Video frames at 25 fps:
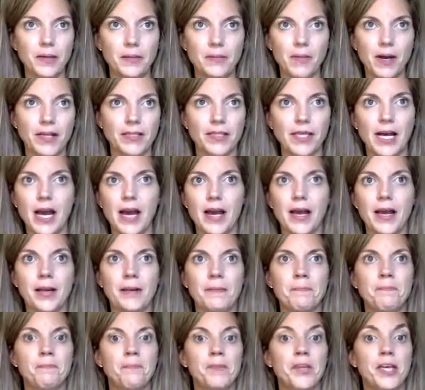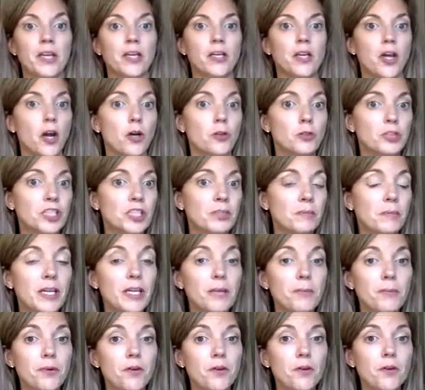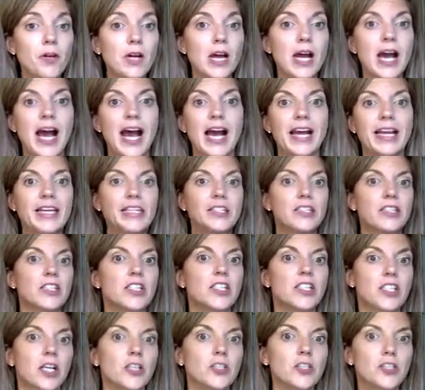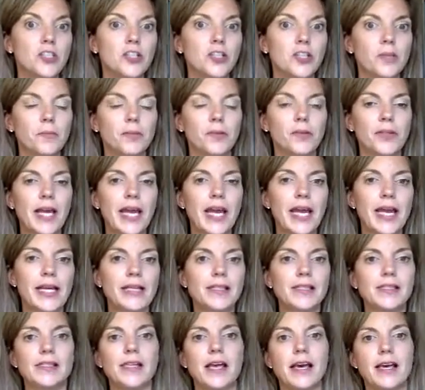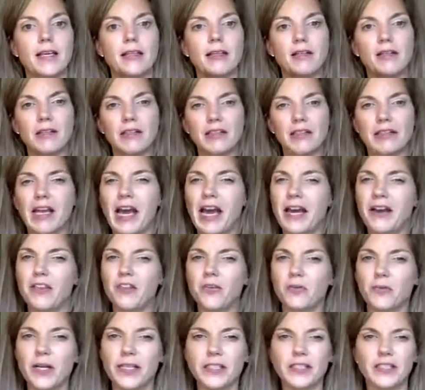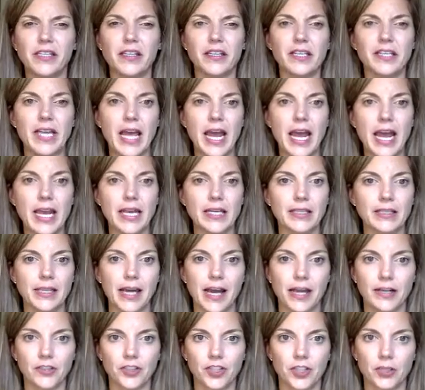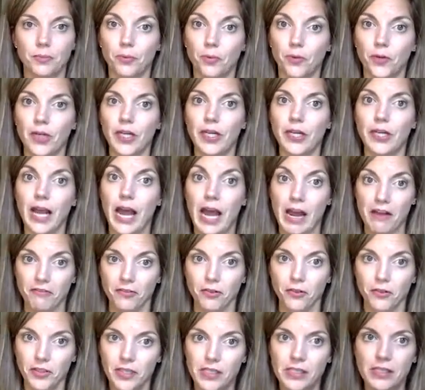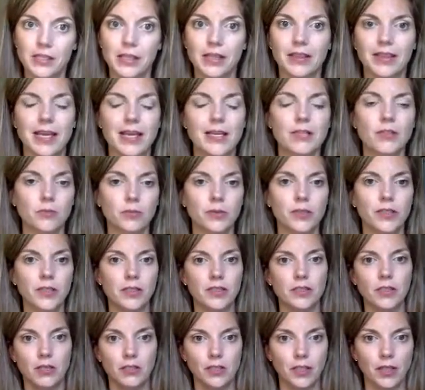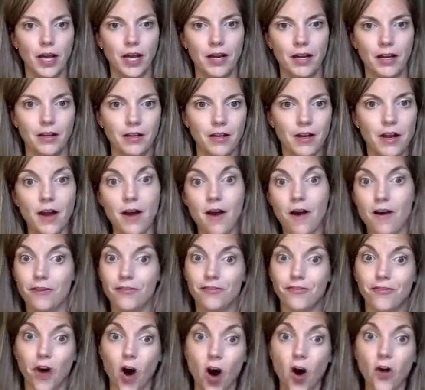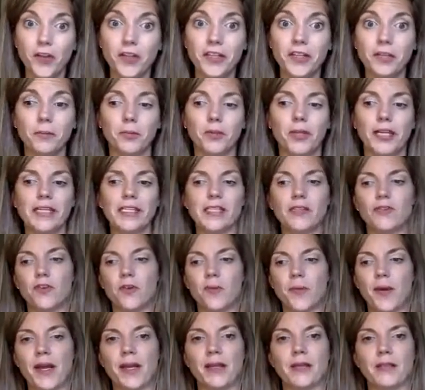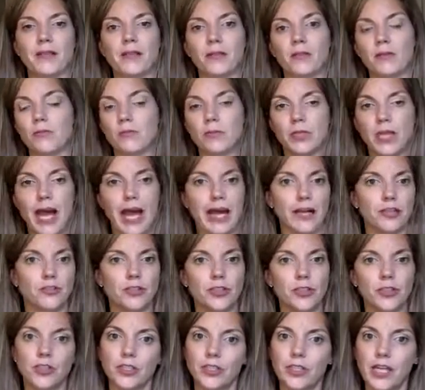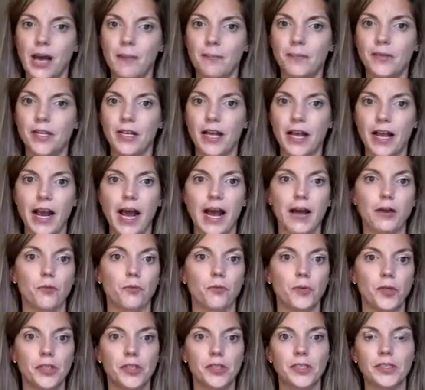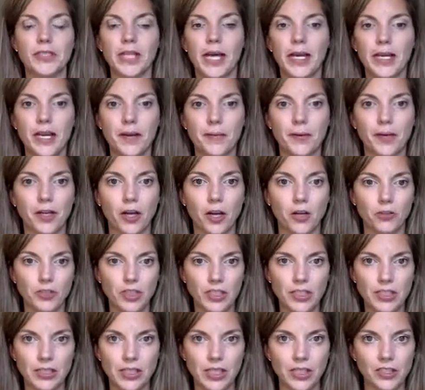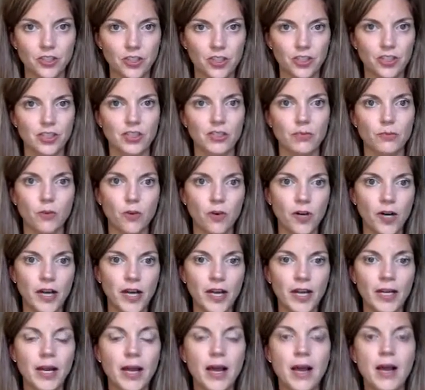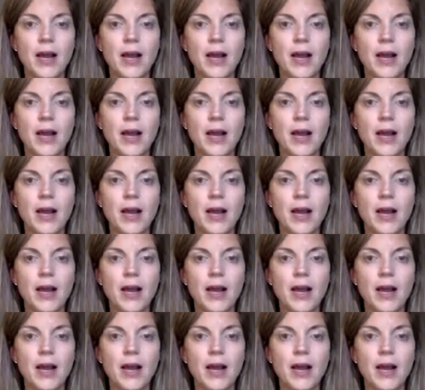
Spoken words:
my time coaching people, I get to such a place that kind of the rest of the day is actually pretty effortless and things really start to kind of fall into place for me. So actually just happened today. I had a really dynamic coaching session this morning